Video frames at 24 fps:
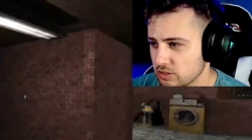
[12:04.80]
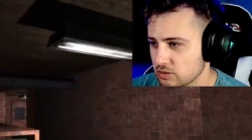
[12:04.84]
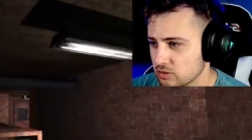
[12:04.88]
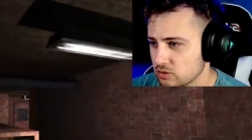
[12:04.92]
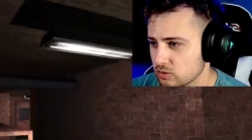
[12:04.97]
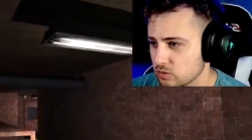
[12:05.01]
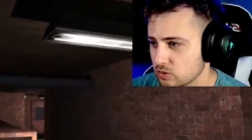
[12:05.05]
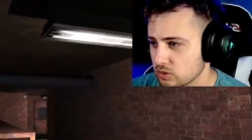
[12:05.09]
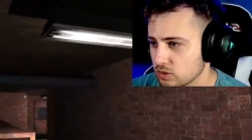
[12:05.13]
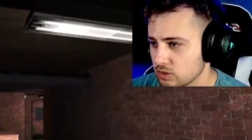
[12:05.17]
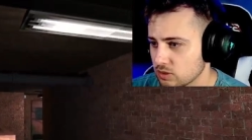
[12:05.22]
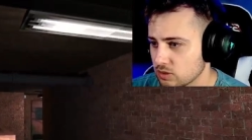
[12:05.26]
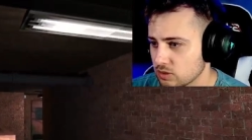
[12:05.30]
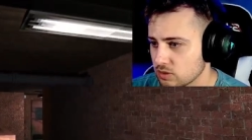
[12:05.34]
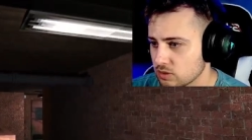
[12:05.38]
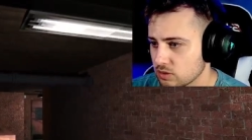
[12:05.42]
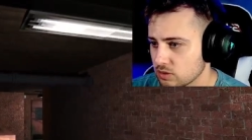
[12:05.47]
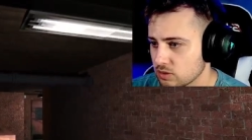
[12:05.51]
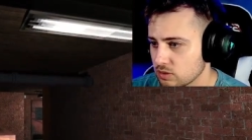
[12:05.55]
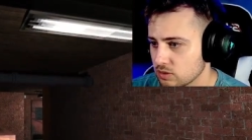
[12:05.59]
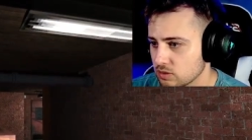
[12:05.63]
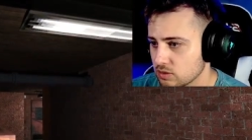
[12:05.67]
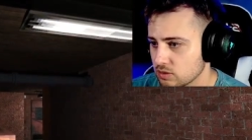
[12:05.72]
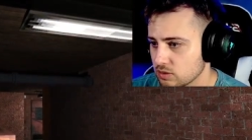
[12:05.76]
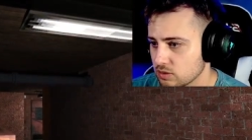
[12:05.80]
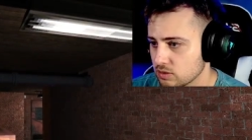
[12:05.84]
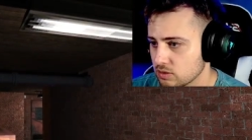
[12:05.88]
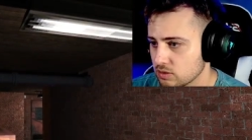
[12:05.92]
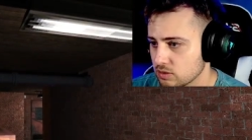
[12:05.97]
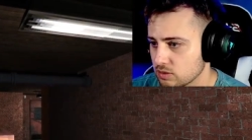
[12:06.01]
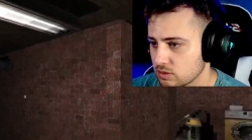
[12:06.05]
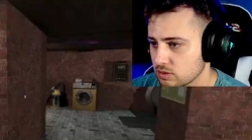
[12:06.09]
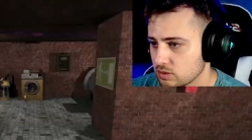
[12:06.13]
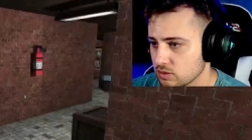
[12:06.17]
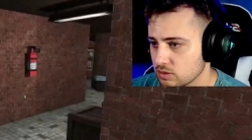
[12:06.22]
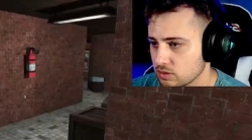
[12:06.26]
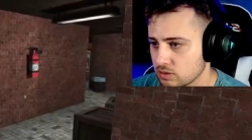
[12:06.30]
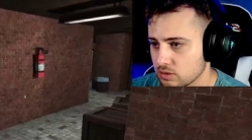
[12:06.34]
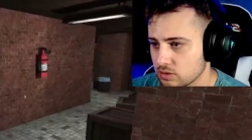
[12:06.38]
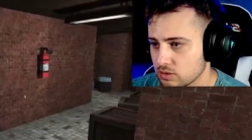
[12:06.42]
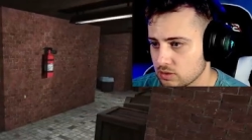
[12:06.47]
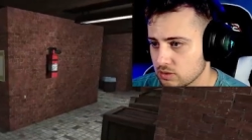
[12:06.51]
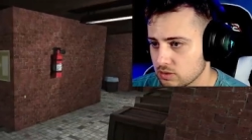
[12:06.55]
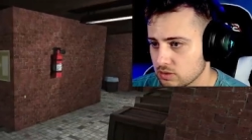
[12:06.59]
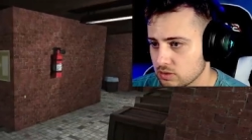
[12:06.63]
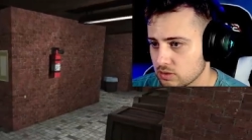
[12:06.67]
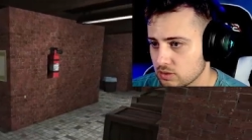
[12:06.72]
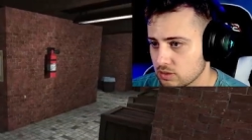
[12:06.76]
door?
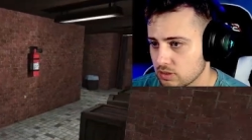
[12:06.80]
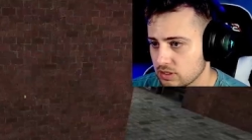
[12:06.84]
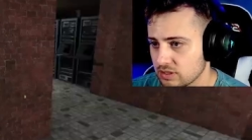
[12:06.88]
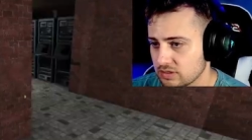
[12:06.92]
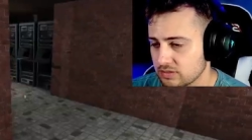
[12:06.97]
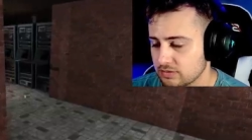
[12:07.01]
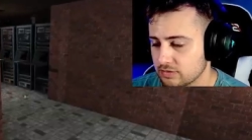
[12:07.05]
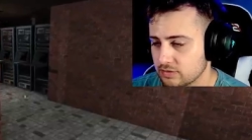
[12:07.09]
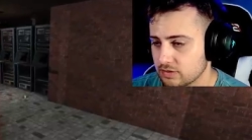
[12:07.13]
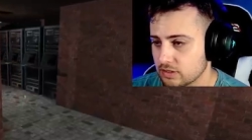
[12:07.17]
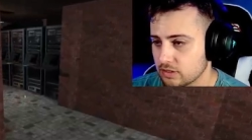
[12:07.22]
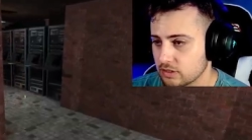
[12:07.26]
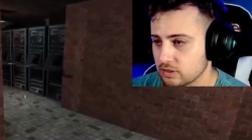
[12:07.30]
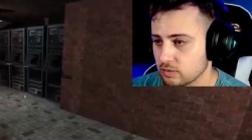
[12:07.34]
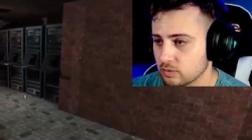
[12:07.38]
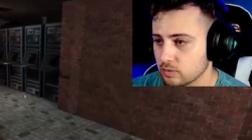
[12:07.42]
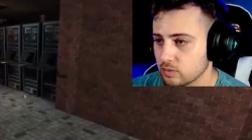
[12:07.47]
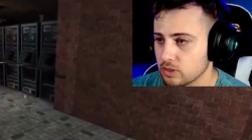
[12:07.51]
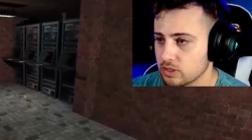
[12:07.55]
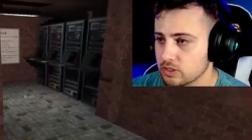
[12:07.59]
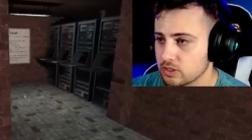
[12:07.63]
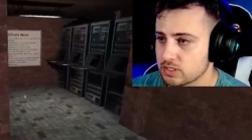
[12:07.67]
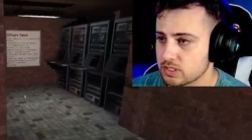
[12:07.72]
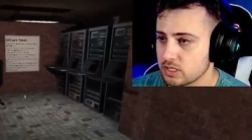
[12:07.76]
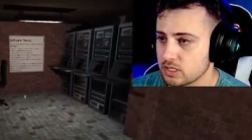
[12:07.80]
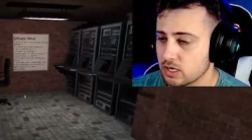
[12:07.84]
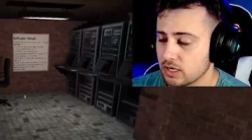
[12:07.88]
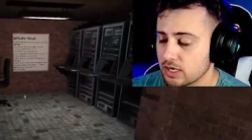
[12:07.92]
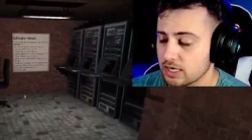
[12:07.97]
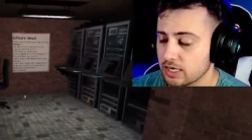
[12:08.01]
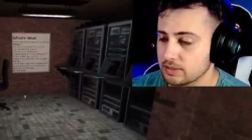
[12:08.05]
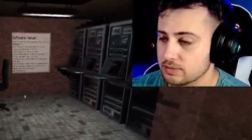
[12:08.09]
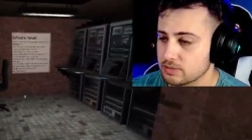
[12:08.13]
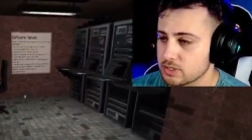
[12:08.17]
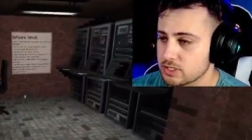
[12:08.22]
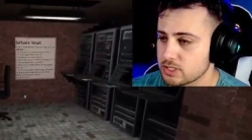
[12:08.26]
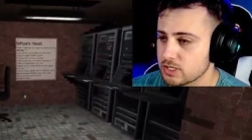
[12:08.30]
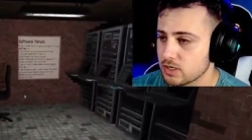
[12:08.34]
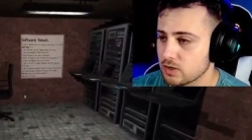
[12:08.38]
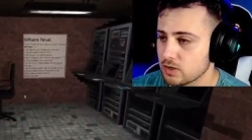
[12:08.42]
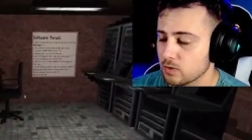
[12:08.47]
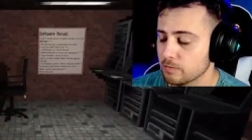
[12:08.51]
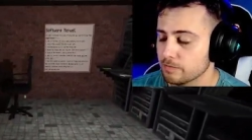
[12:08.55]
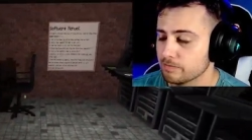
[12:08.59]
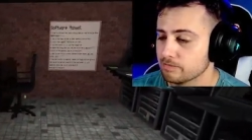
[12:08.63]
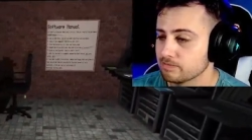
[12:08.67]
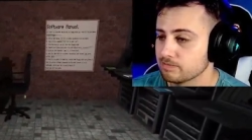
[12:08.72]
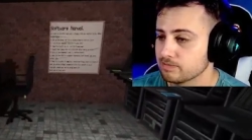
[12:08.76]
I think it was. All right,
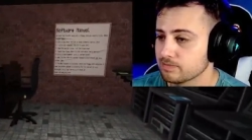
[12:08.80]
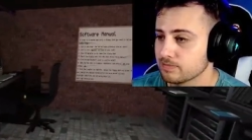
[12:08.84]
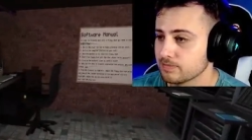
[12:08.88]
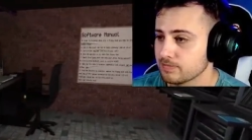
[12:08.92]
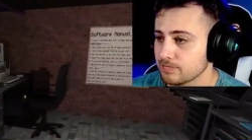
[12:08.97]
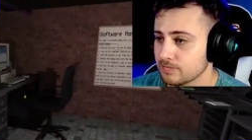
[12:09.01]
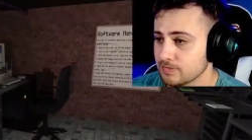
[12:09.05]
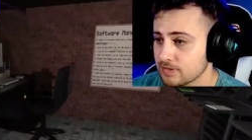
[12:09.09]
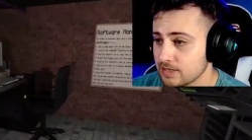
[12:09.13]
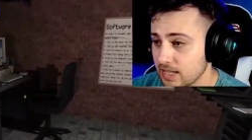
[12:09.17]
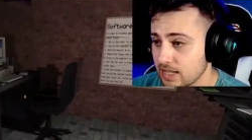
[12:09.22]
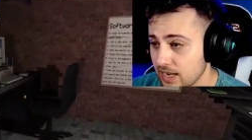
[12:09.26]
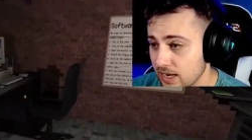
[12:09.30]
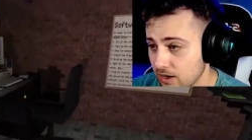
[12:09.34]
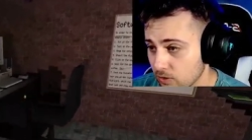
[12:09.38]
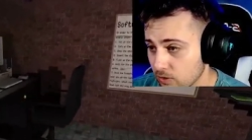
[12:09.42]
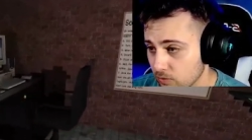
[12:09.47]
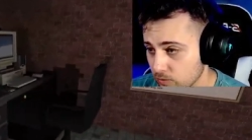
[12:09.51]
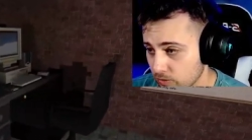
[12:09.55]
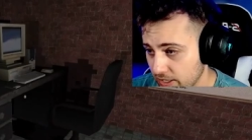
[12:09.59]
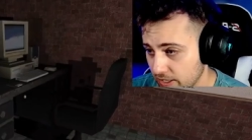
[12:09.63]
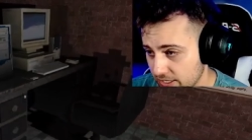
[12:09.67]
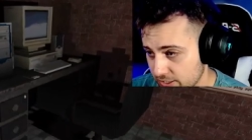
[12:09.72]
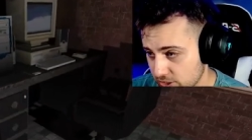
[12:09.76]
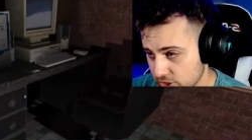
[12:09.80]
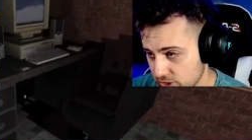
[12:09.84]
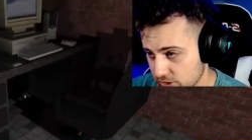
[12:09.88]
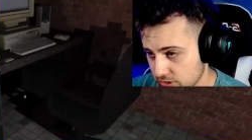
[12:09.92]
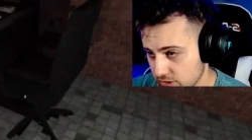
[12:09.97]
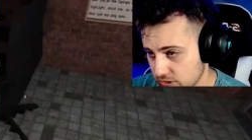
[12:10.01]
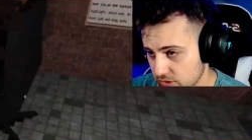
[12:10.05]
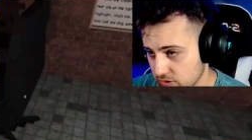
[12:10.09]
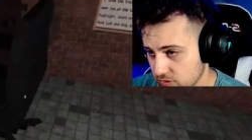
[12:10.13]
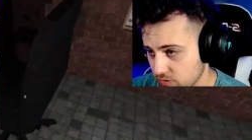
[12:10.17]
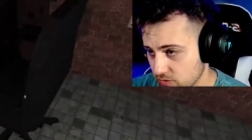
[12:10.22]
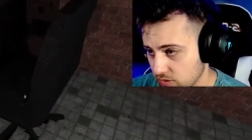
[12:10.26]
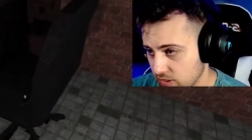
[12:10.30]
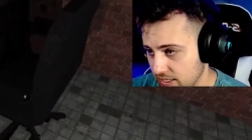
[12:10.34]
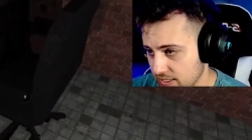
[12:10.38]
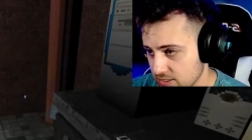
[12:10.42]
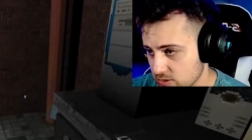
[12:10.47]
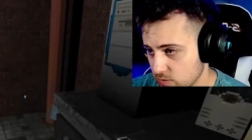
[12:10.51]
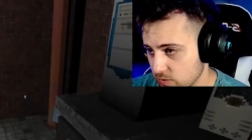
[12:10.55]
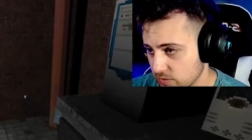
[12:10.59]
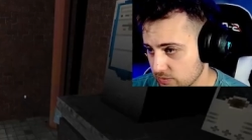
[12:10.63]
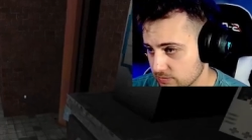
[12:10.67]
so now we're actually going to do the last